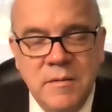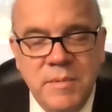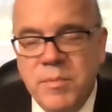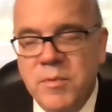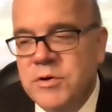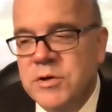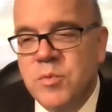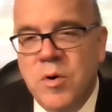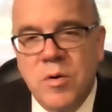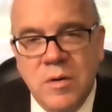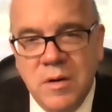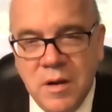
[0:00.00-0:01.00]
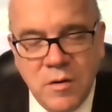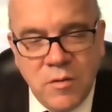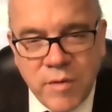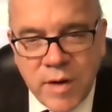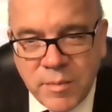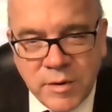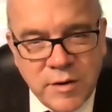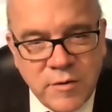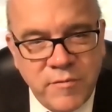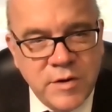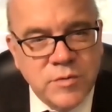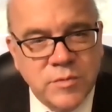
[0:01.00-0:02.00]
people who just were incredible
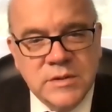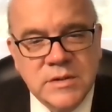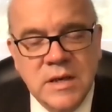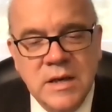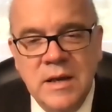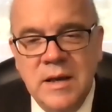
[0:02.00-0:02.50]
individuals.